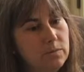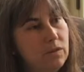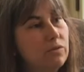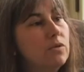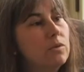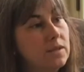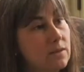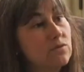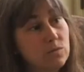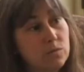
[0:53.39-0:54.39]
me through his
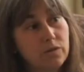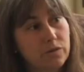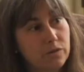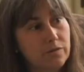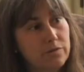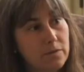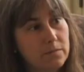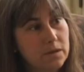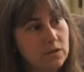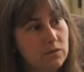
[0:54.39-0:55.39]
social worker from
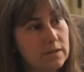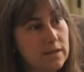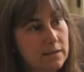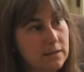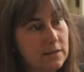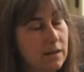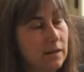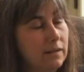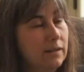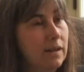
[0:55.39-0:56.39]
the Children's Aid
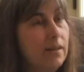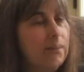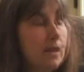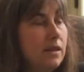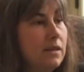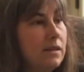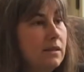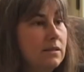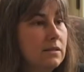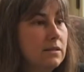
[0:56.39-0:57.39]
Society. He
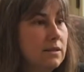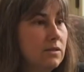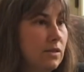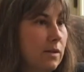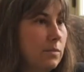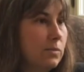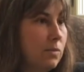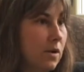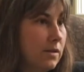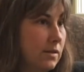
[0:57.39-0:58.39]
and his sister had been
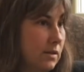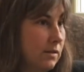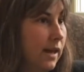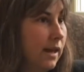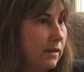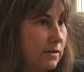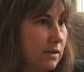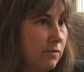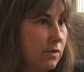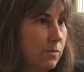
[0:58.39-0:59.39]
brought to
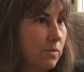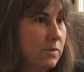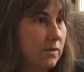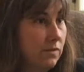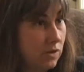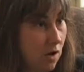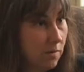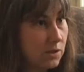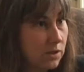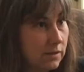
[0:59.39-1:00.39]
Canada for the purpose of
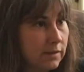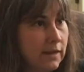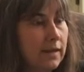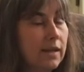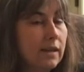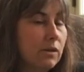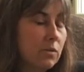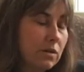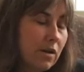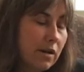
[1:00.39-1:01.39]
adoption, and there
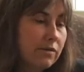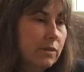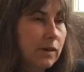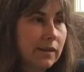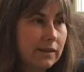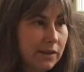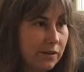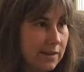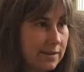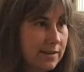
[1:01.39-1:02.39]
were a lot of
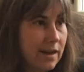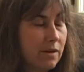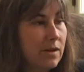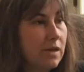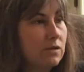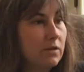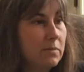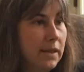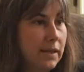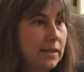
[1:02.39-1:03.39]
irregularities in how that took
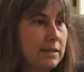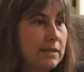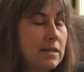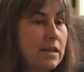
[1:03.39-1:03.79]
place.